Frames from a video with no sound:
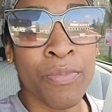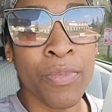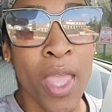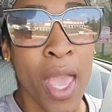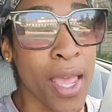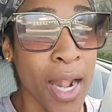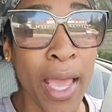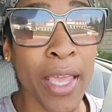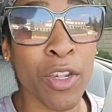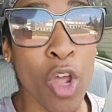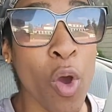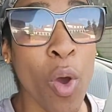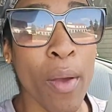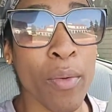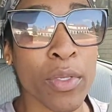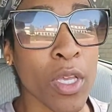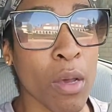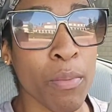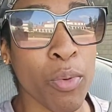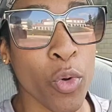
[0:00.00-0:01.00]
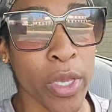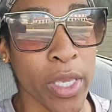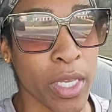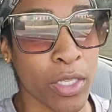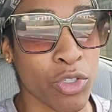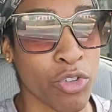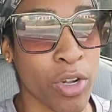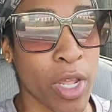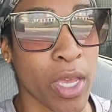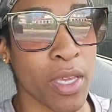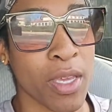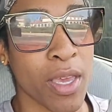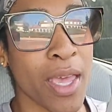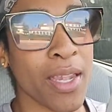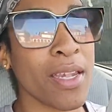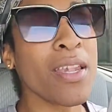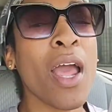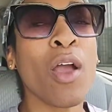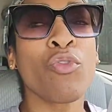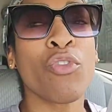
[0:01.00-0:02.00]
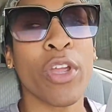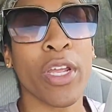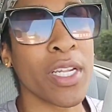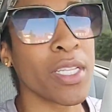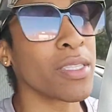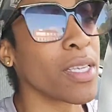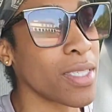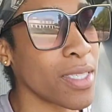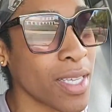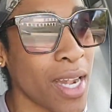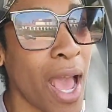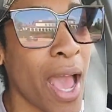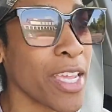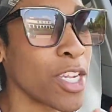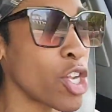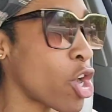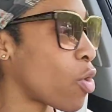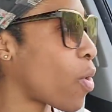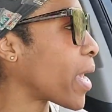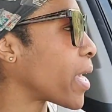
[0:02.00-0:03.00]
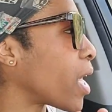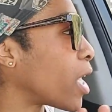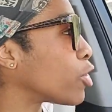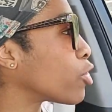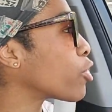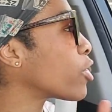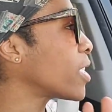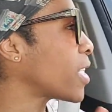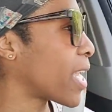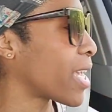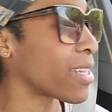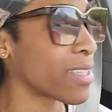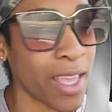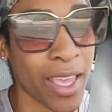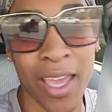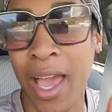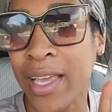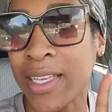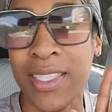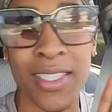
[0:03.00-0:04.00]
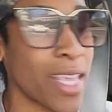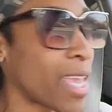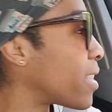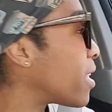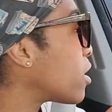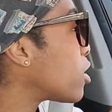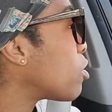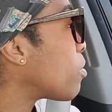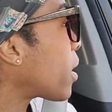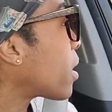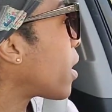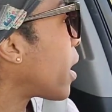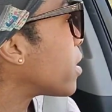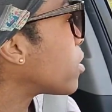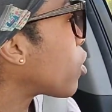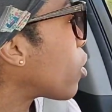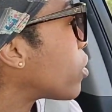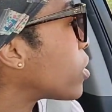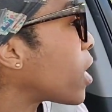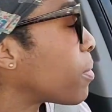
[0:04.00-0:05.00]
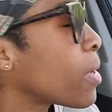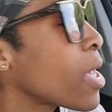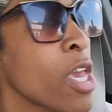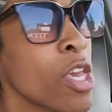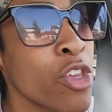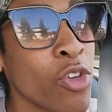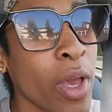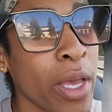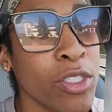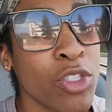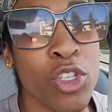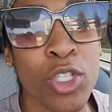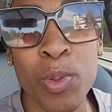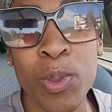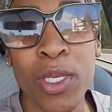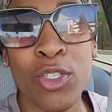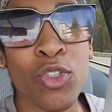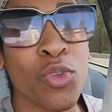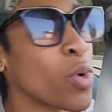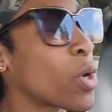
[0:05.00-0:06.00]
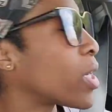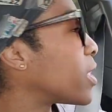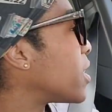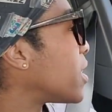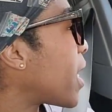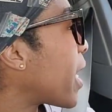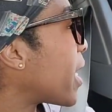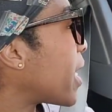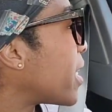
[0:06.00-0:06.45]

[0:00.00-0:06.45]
And I know I was on point yesterday. And now, granted, listen, I know, I understand. Like, I say this to my clients all the time. You guys, just because you were on a diet